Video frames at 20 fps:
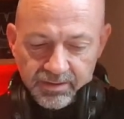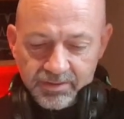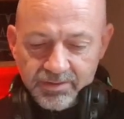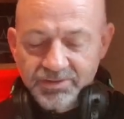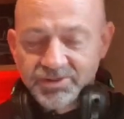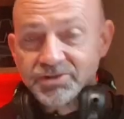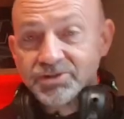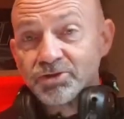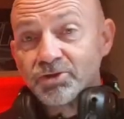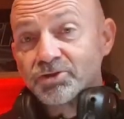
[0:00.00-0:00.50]

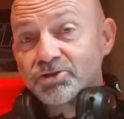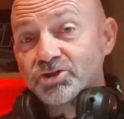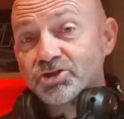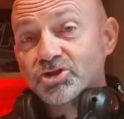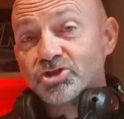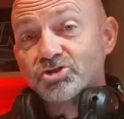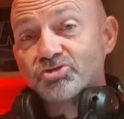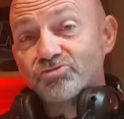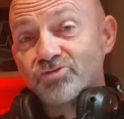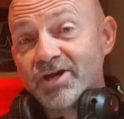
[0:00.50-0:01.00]
this is an
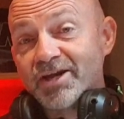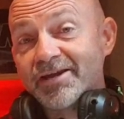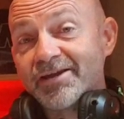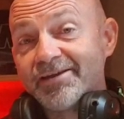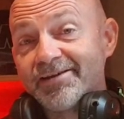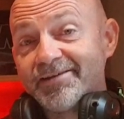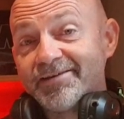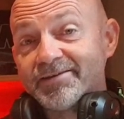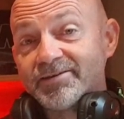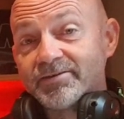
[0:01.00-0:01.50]

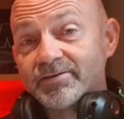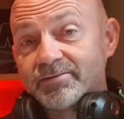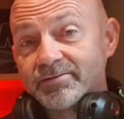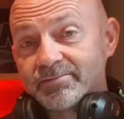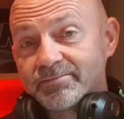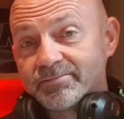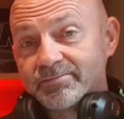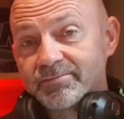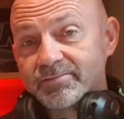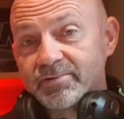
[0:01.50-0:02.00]
Australian
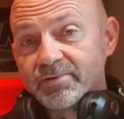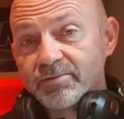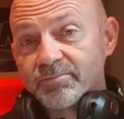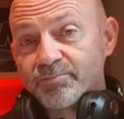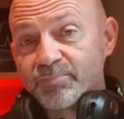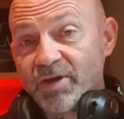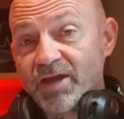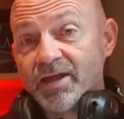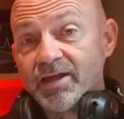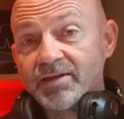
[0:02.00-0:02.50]

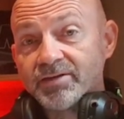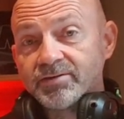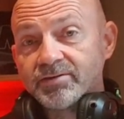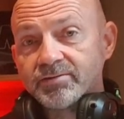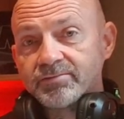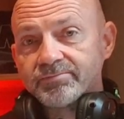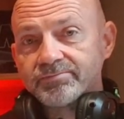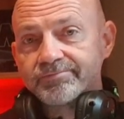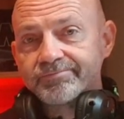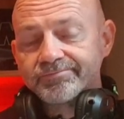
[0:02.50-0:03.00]

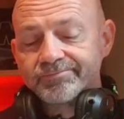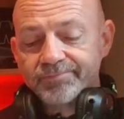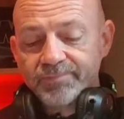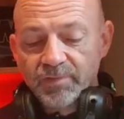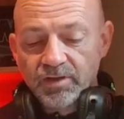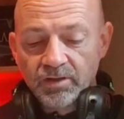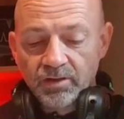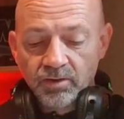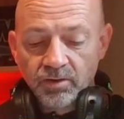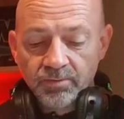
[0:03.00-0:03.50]
band
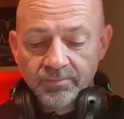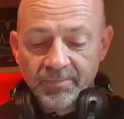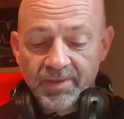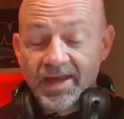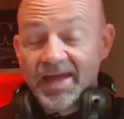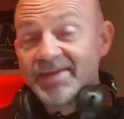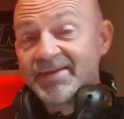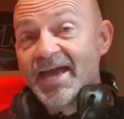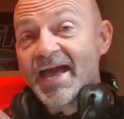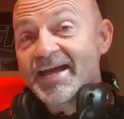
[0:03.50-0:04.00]
and
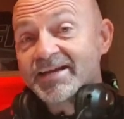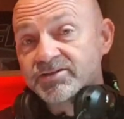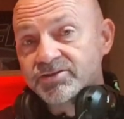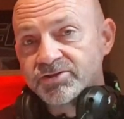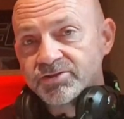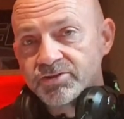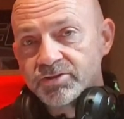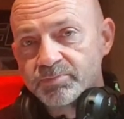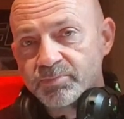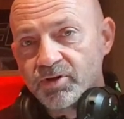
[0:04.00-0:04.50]

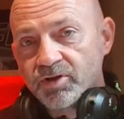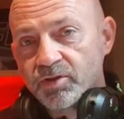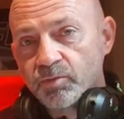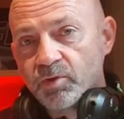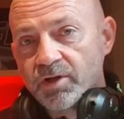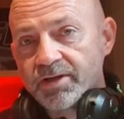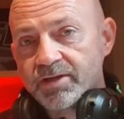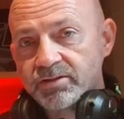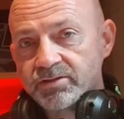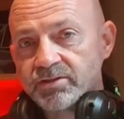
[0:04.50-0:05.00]
actors, by the
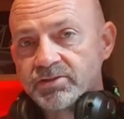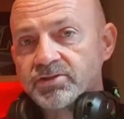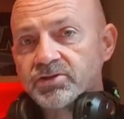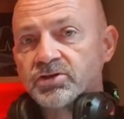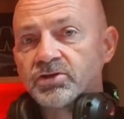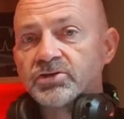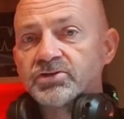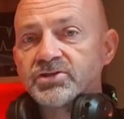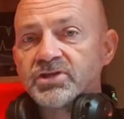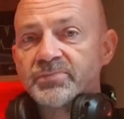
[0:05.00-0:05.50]
way, because it's a
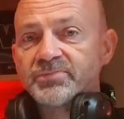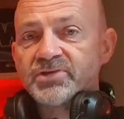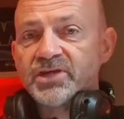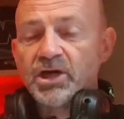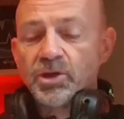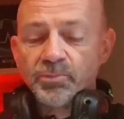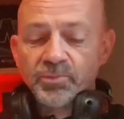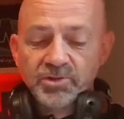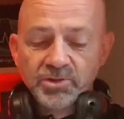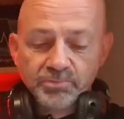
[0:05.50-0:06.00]
concept
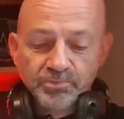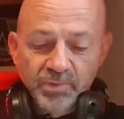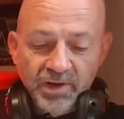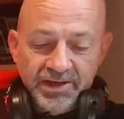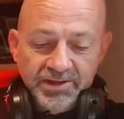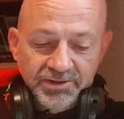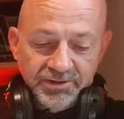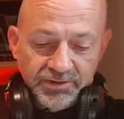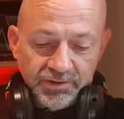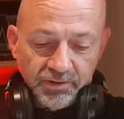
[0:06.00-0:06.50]
album. It's
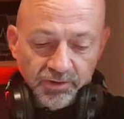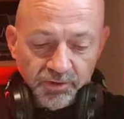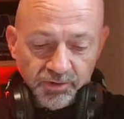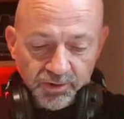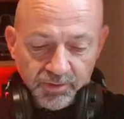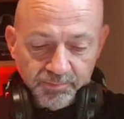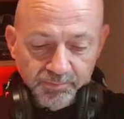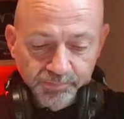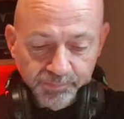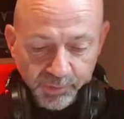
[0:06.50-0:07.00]
based
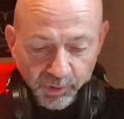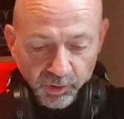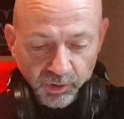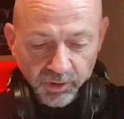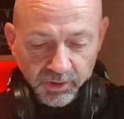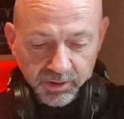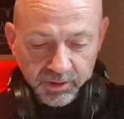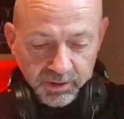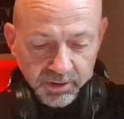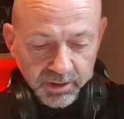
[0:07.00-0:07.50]
on a
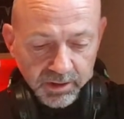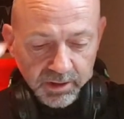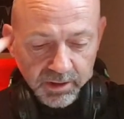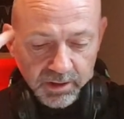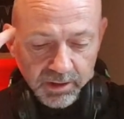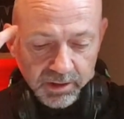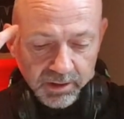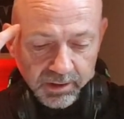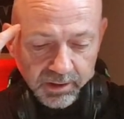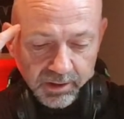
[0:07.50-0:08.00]
book
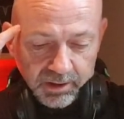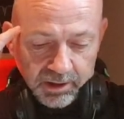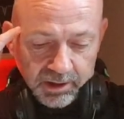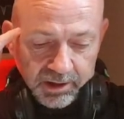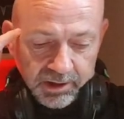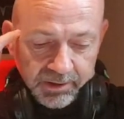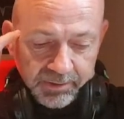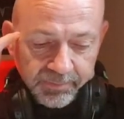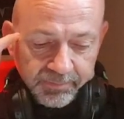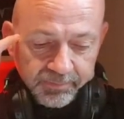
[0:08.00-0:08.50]

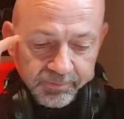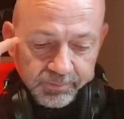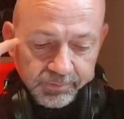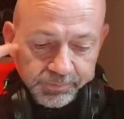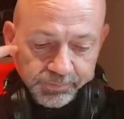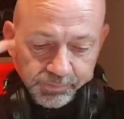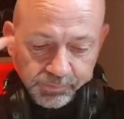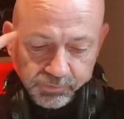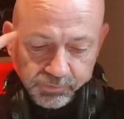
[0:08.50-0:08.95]
from